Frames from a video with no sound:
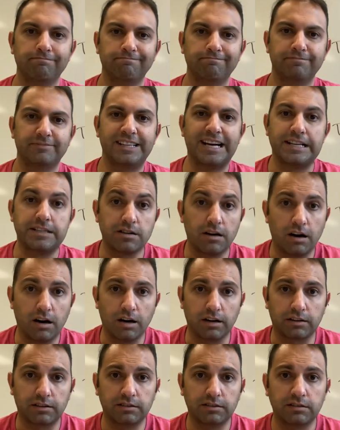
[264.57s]
TED
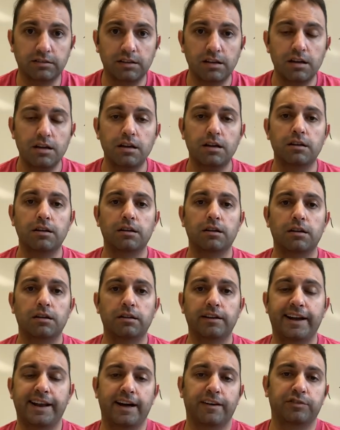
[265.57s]
Talks
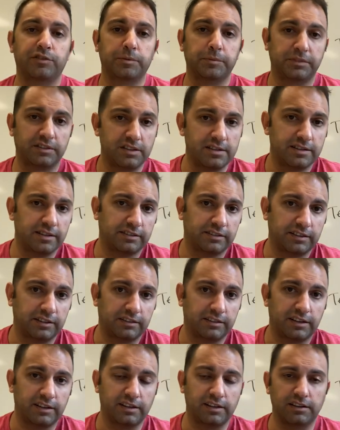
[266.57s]
that have some statistics
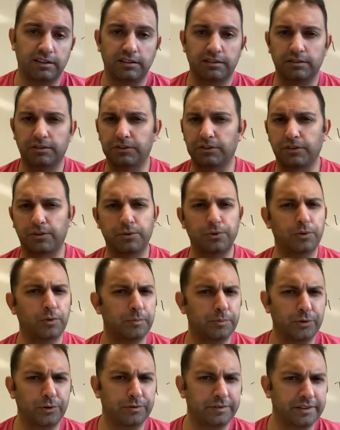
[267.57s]
in it. There's a cool
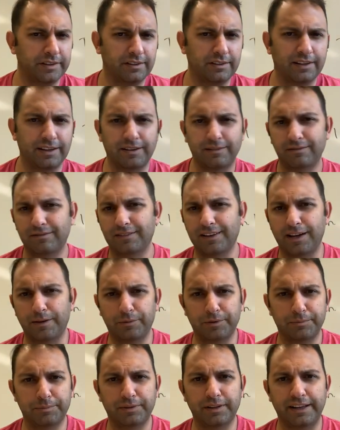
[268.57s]
movie that I
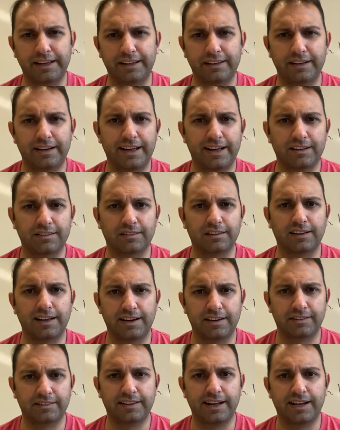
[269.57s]
would play that has a lot
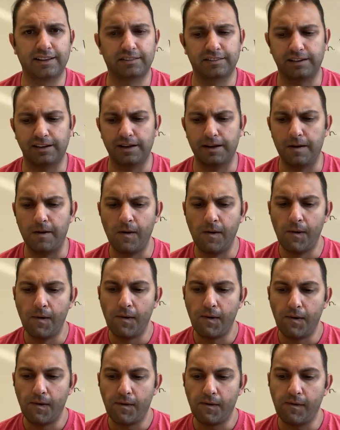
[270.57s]
of stats in it.
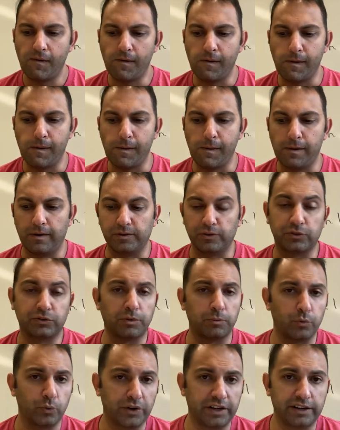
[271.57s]
There's
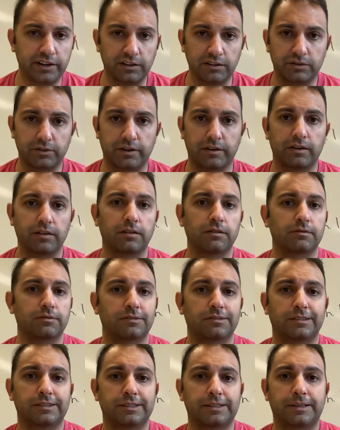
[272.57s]
some readings, or
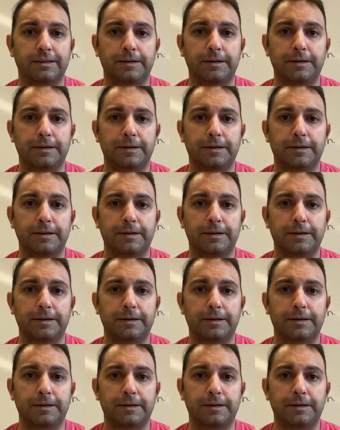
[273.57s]
like